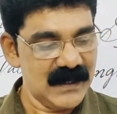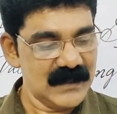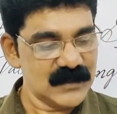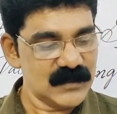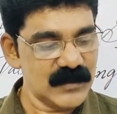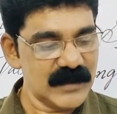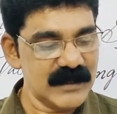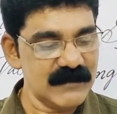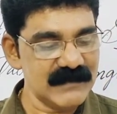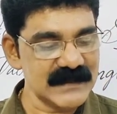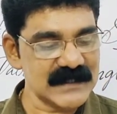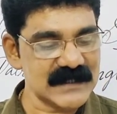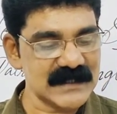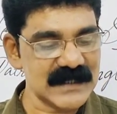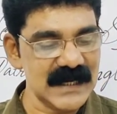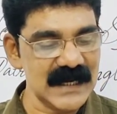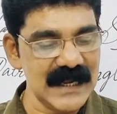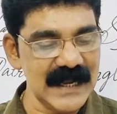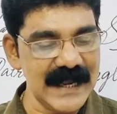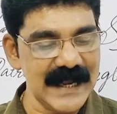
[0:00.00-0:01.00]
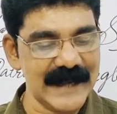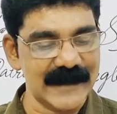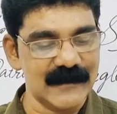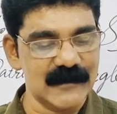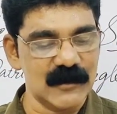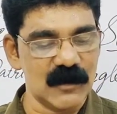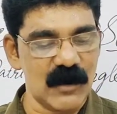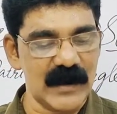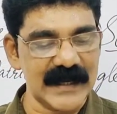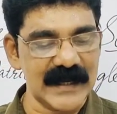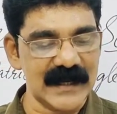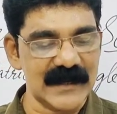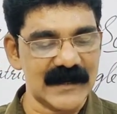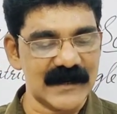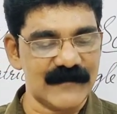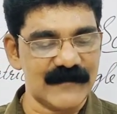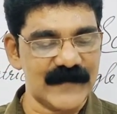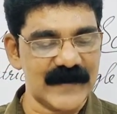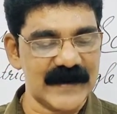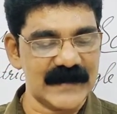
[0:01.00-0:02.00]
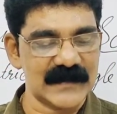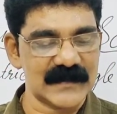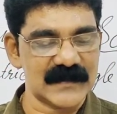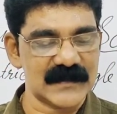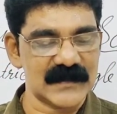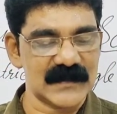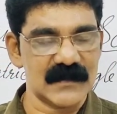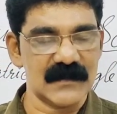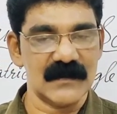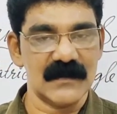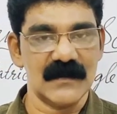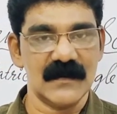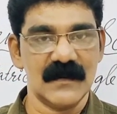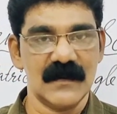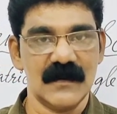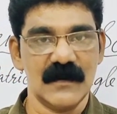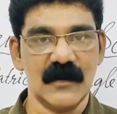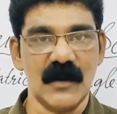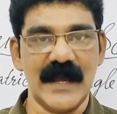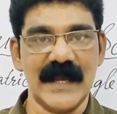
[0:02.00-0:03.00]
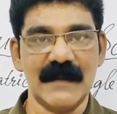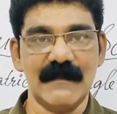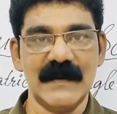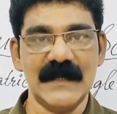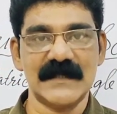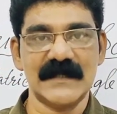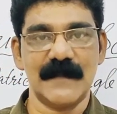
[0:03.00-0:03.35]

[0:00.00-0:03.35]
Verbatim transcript: So it was still a glowing reference. Glowing means a